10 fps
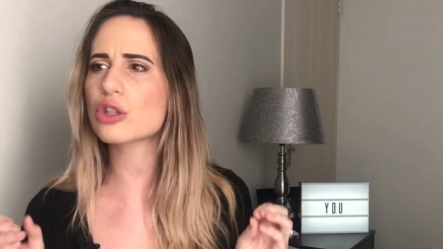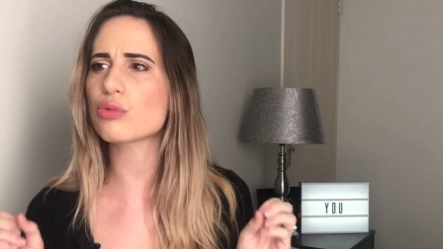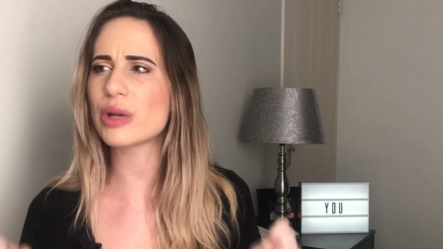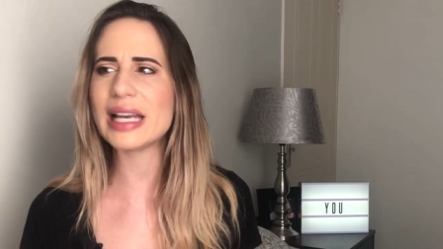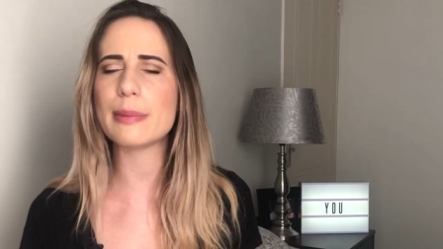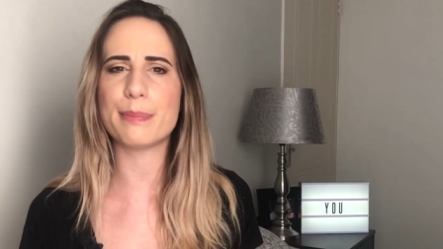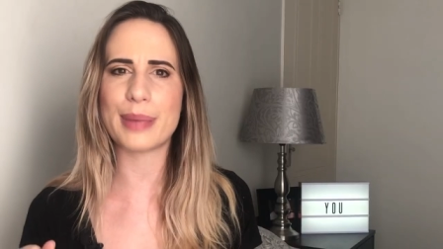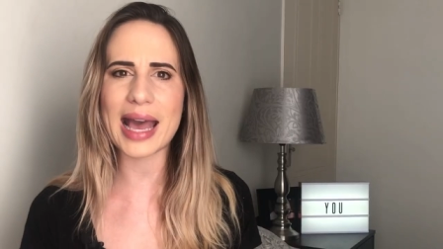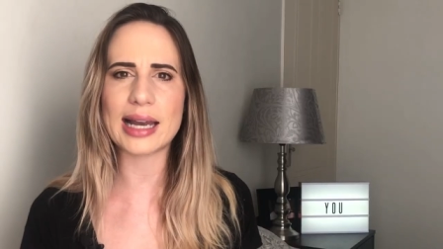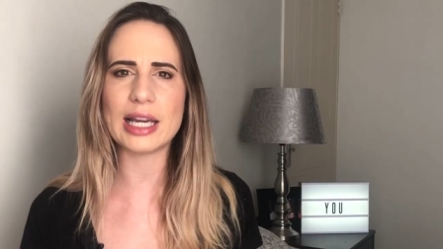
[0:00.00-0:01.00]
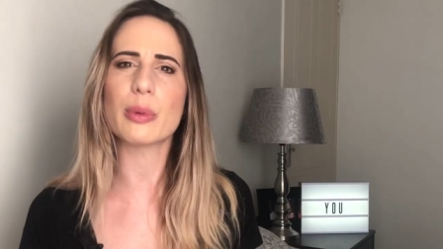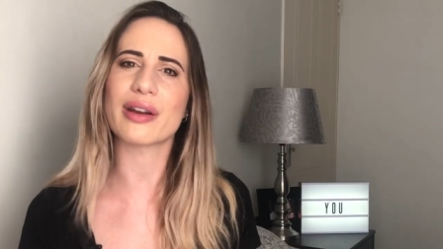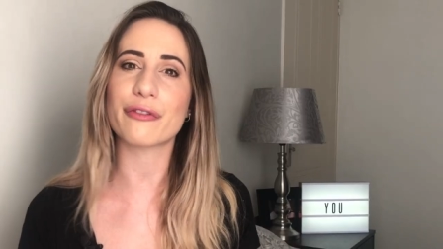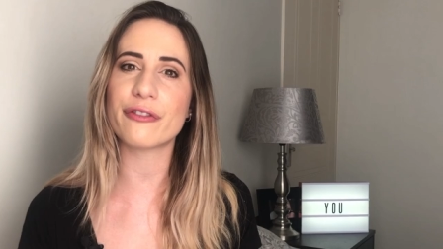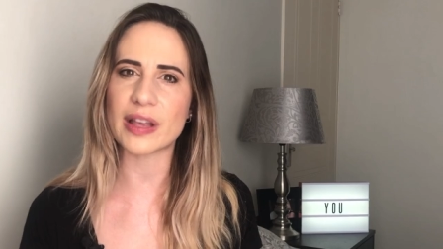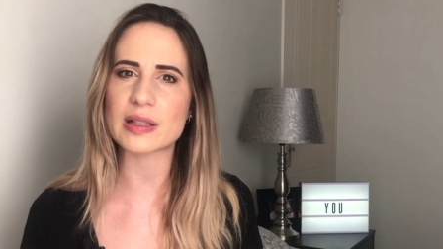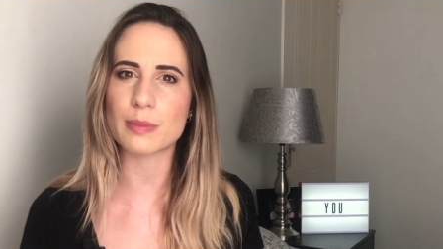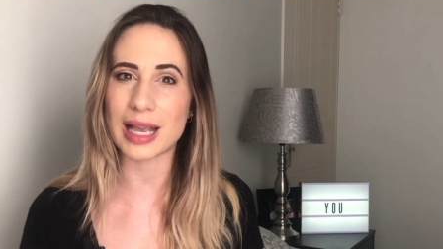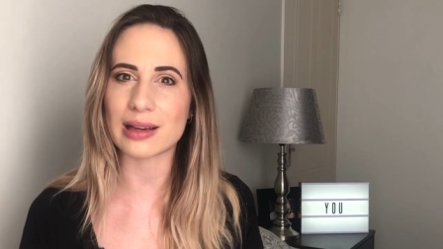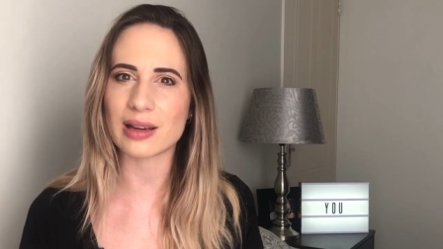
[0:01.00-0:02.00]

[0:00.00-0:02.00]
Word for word: just really badly want to fix men.